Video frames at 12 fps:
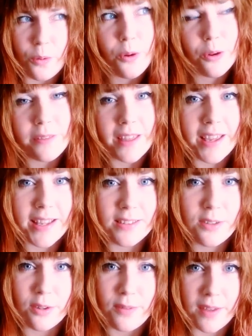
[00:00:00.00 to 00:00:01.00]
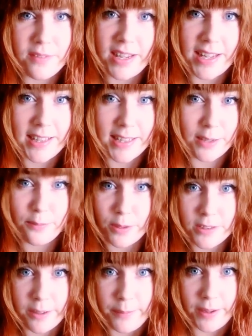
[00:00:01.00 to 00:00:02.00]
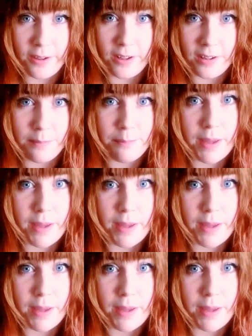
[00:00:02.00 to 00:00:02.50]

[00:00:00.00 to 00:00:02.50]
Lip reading: or they sort of have an inkling of what's going on,